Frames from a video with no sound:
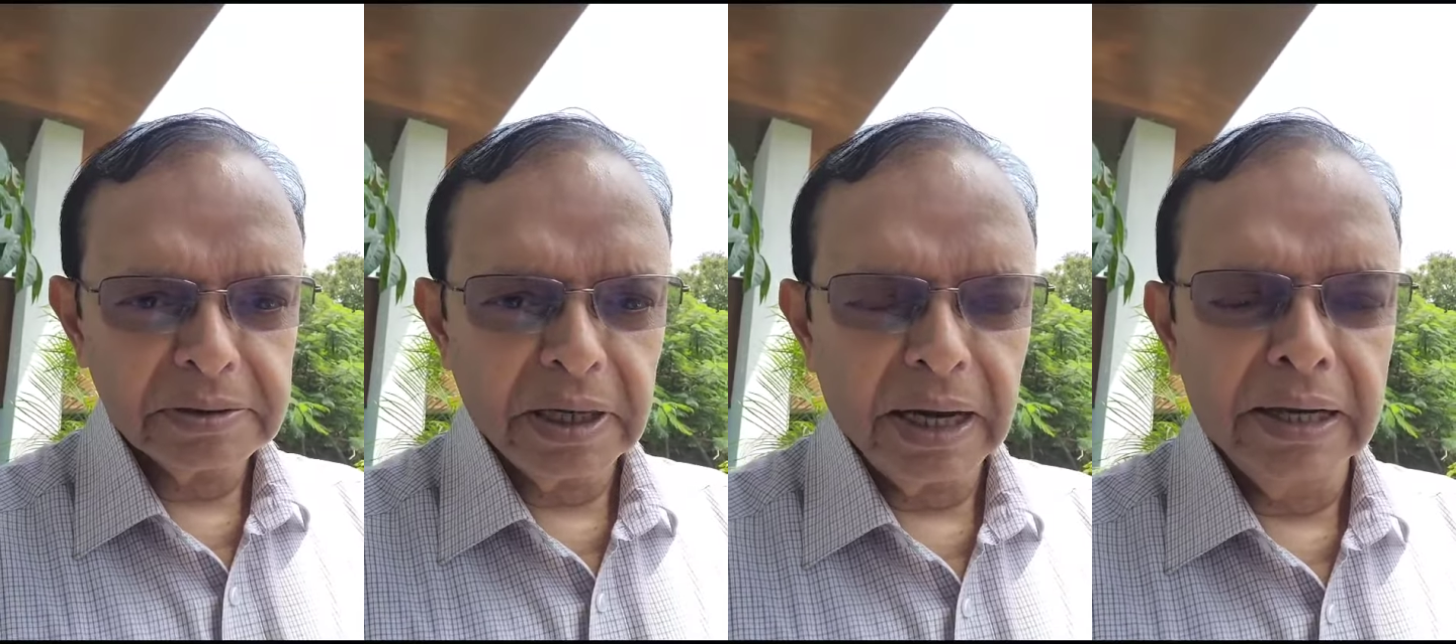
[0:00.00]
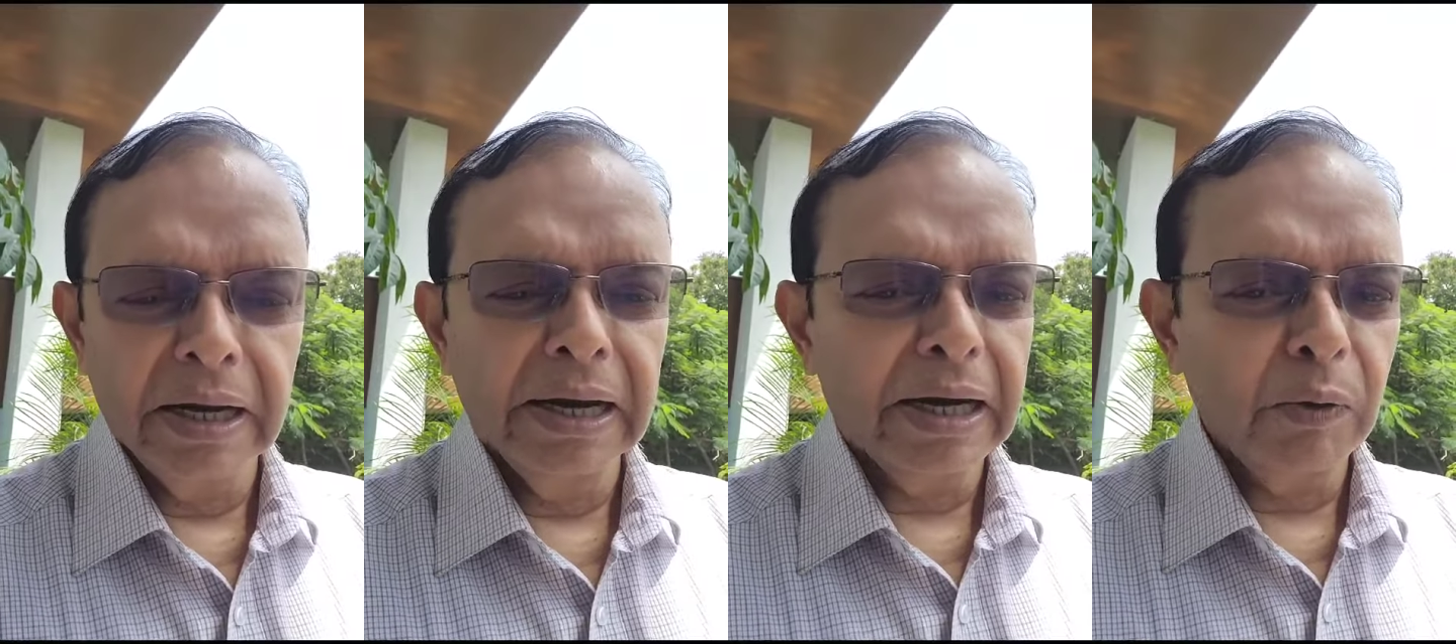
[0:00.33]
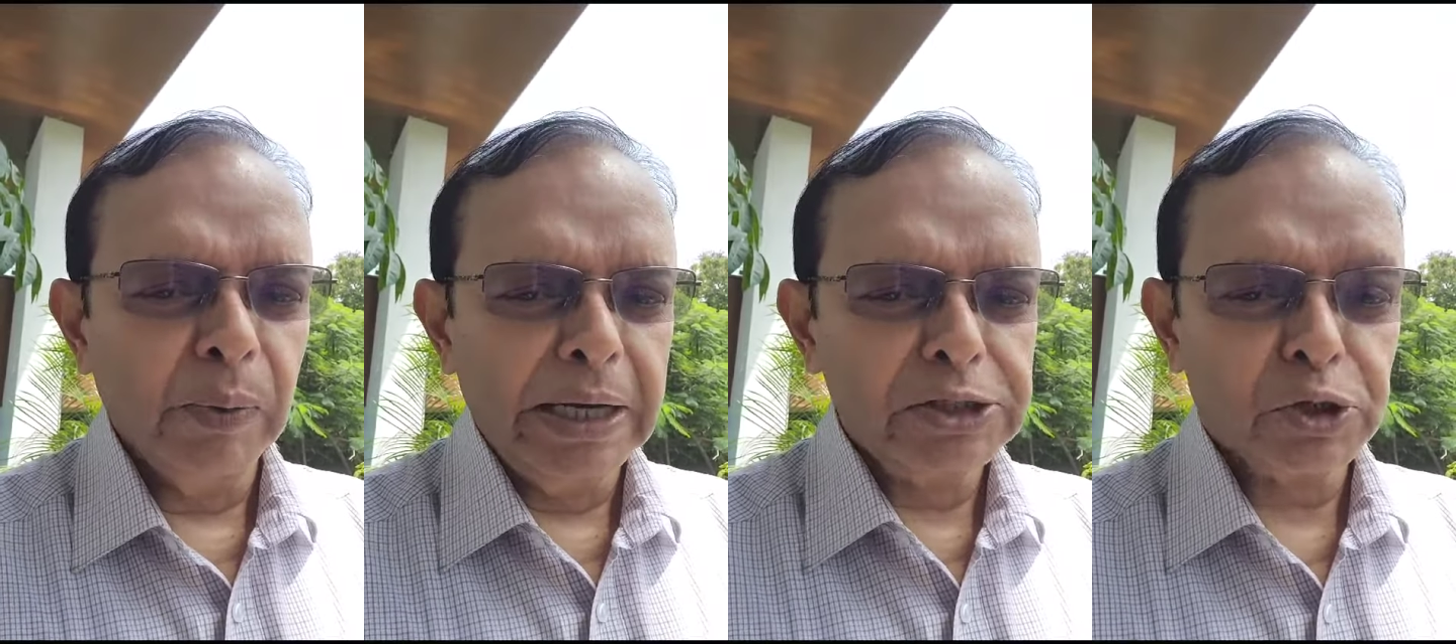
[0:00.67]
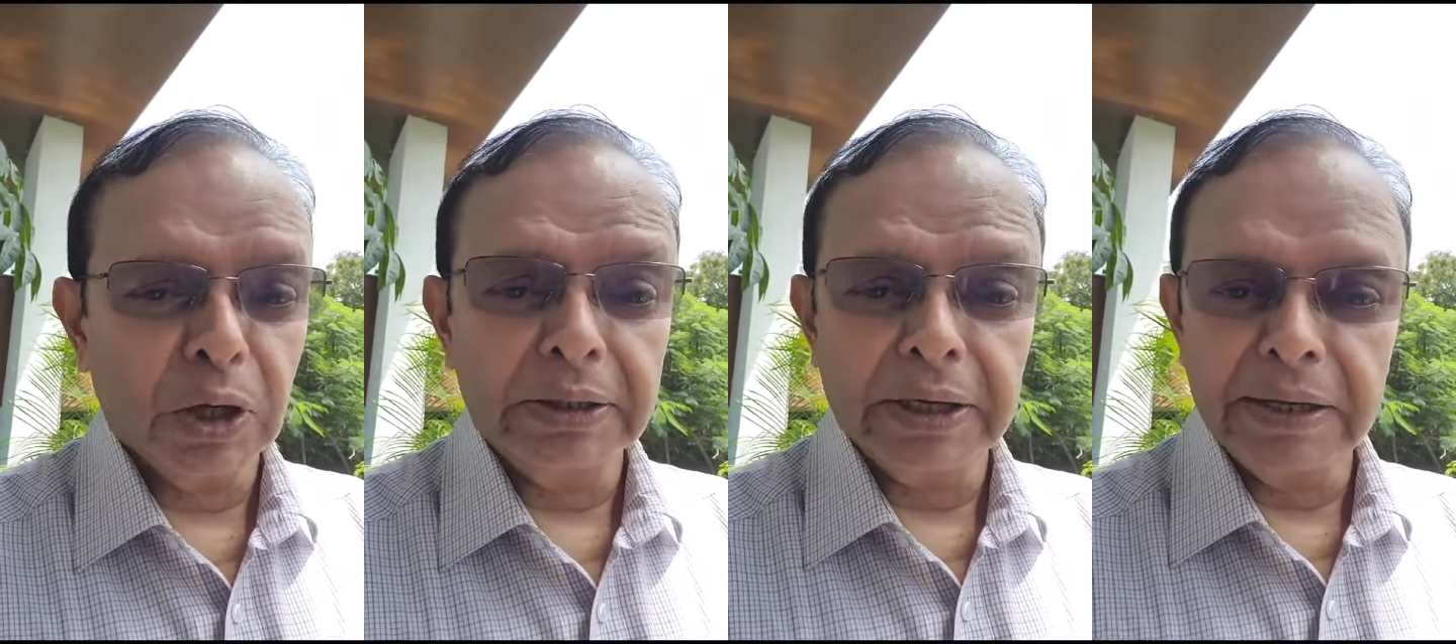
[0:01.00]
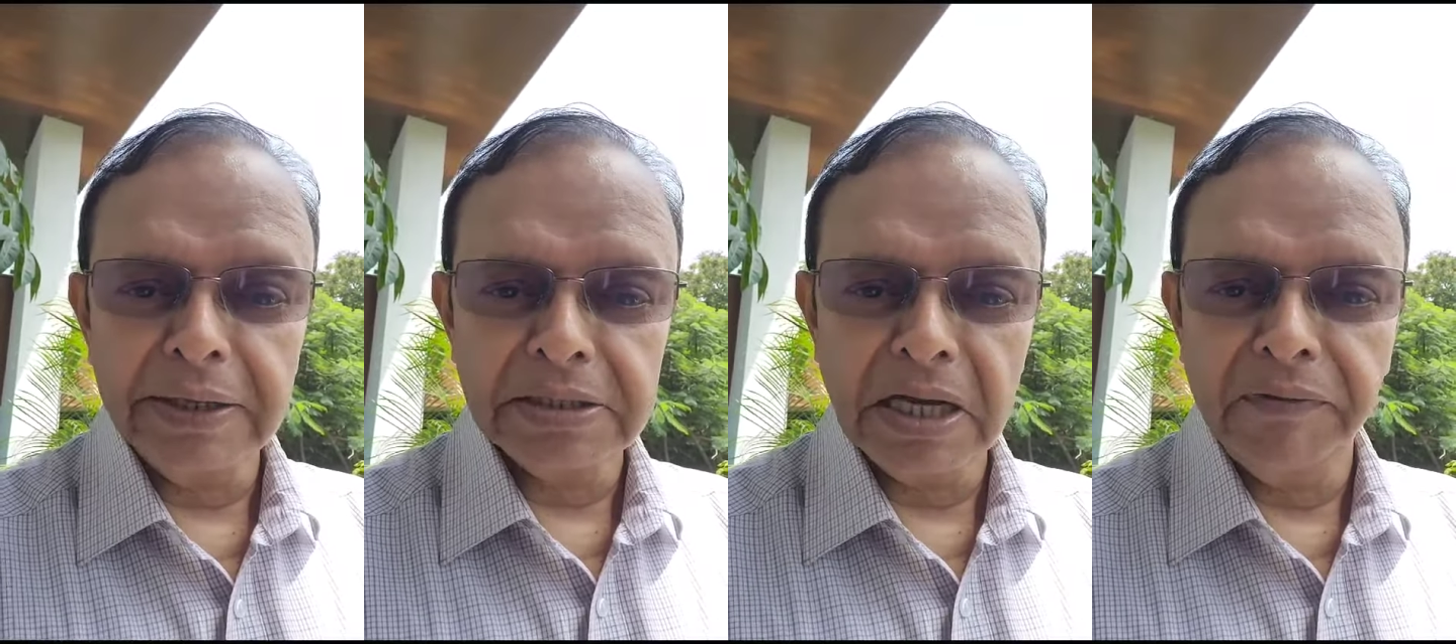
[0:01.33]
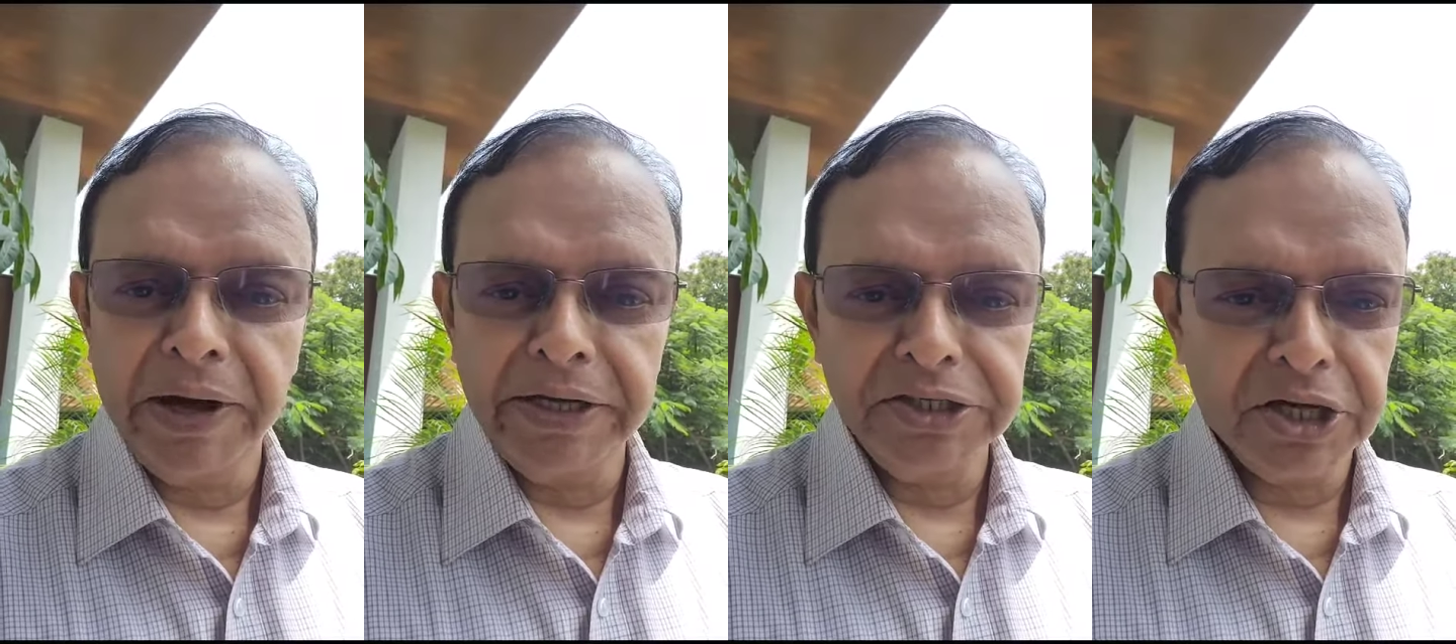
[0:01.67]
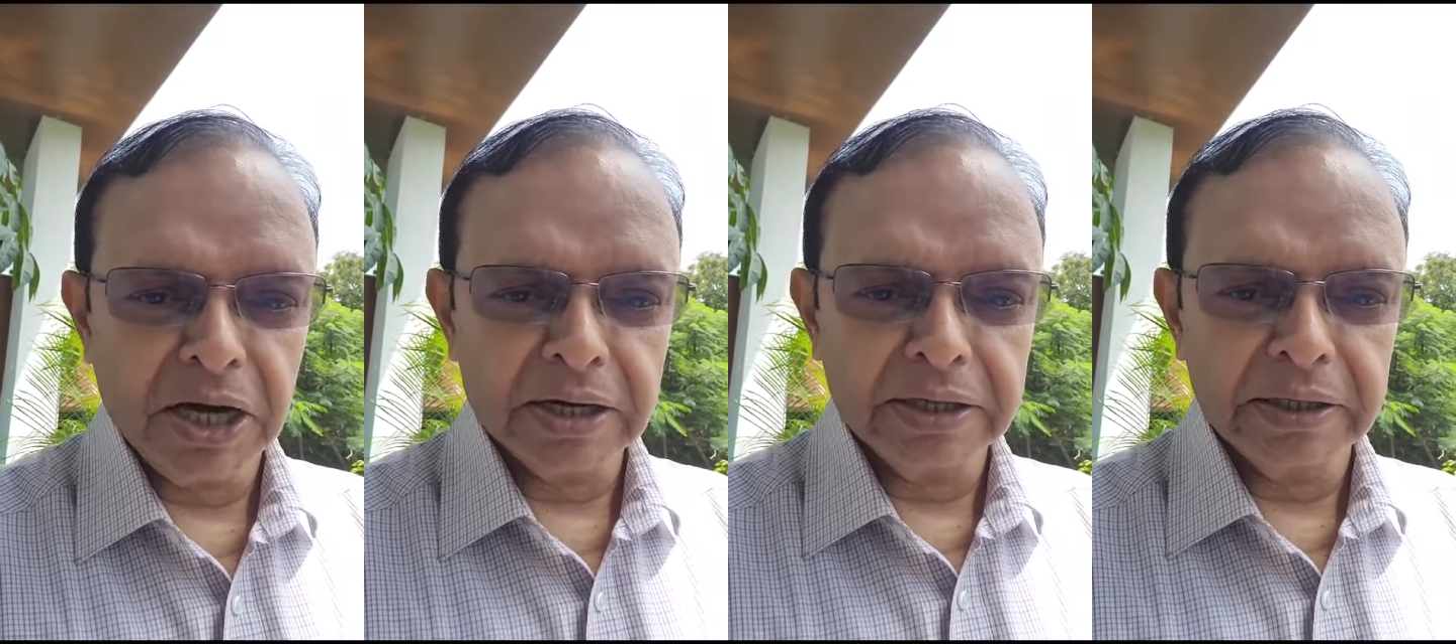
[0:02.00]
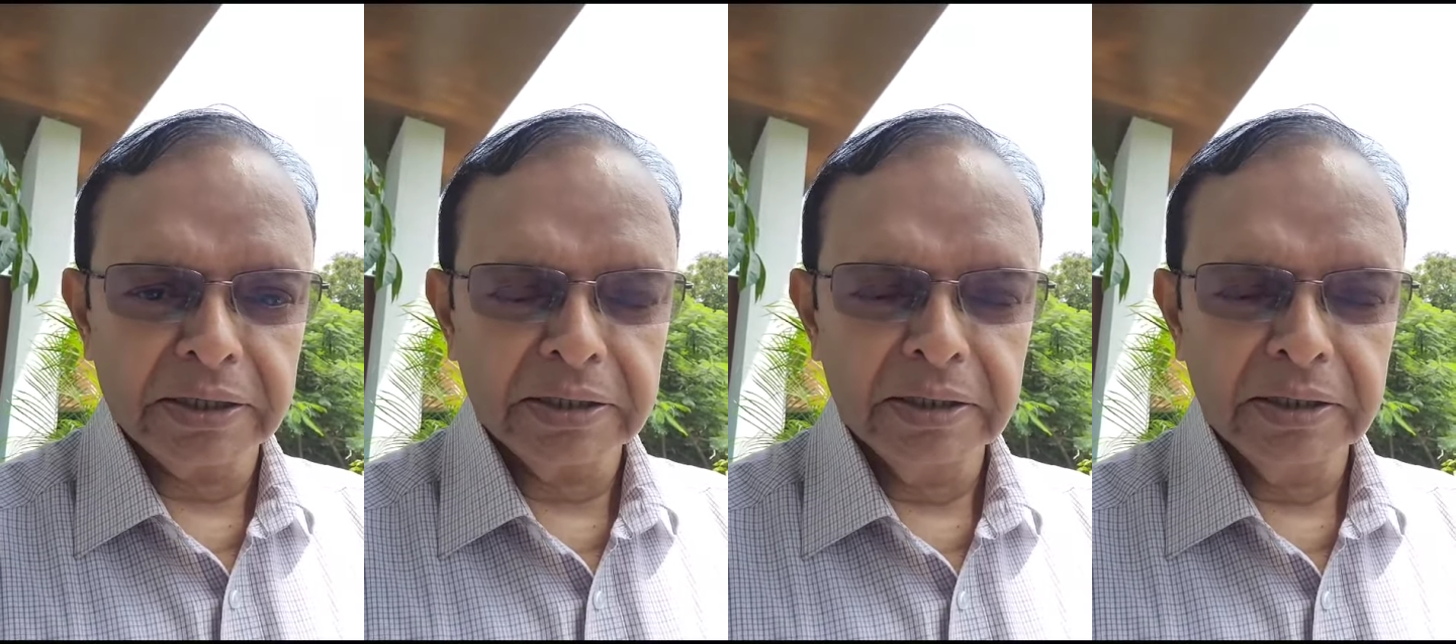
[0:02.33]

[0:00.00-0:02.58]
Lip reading: in a little village called Tatisilvai in Jharkhand.